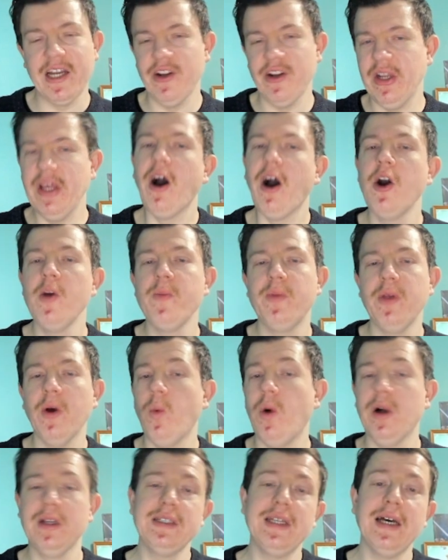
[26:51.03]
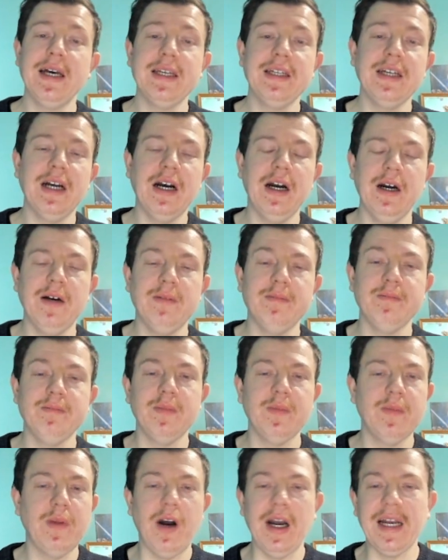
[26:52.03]
I can only hope that one day
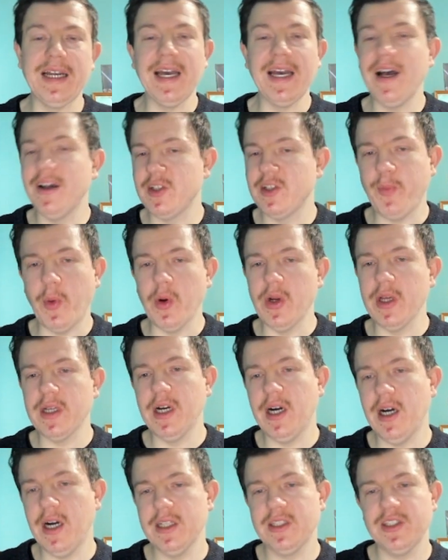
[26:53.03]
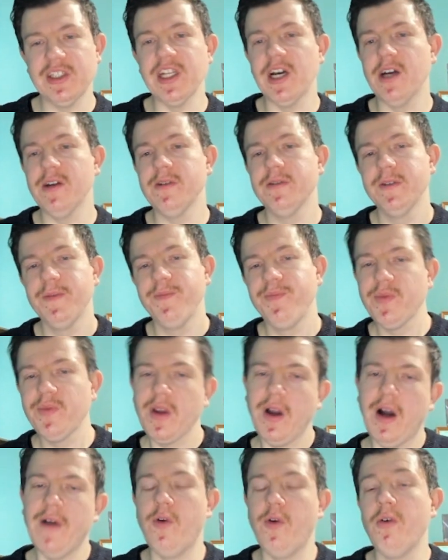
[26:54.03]
I get a spoiler card. You know,
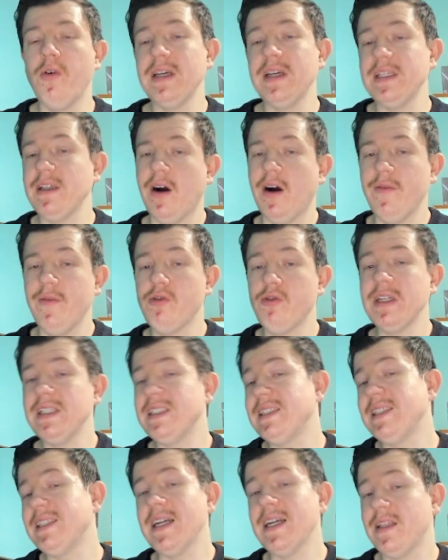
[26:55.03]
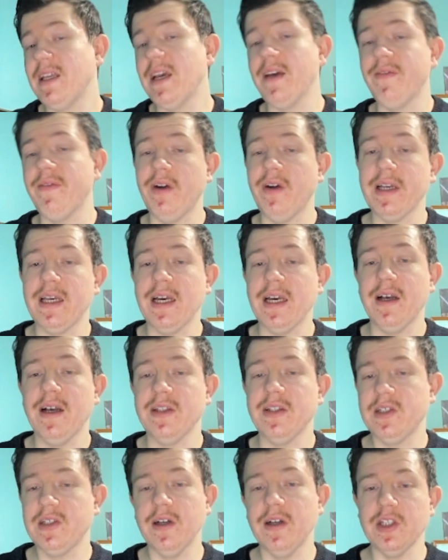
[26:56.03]
I've already said that if I
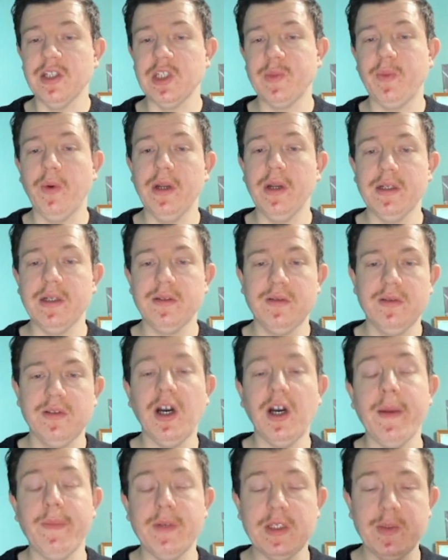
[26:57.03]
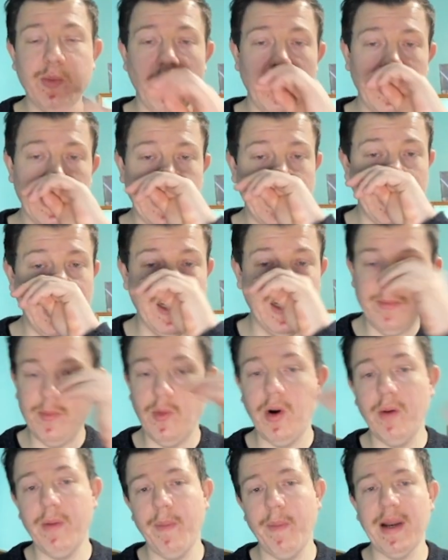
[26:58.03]
get a certain type of spoiler card,
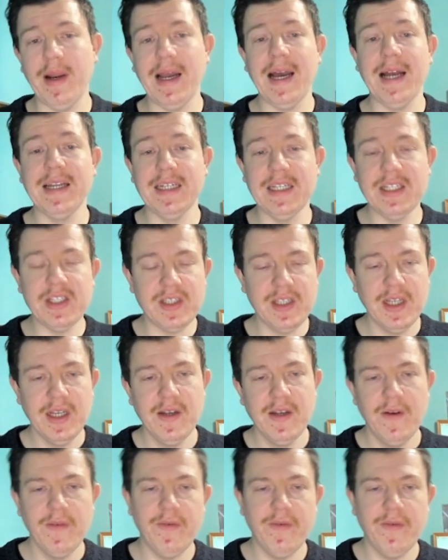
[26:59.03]
what my plan is.